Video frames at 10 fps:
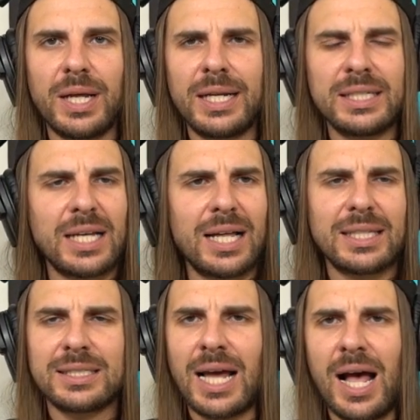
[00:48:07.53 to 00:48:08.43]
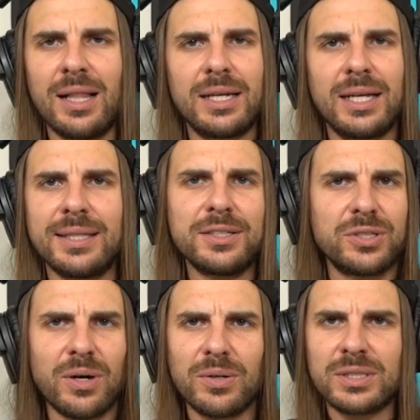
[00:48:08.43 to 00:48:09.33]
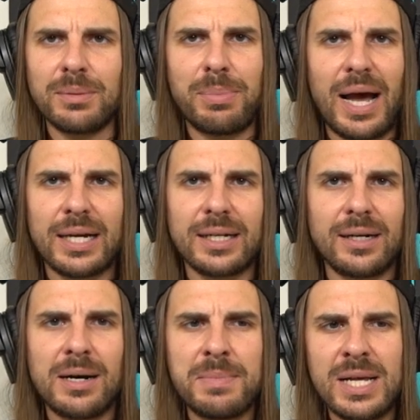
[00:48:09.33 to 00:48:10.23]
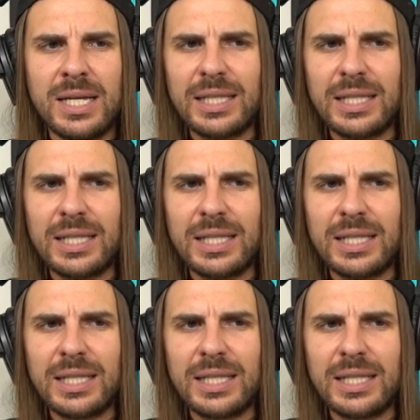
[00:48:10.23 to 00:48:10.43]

And he's got the talent and the jokes to back it up.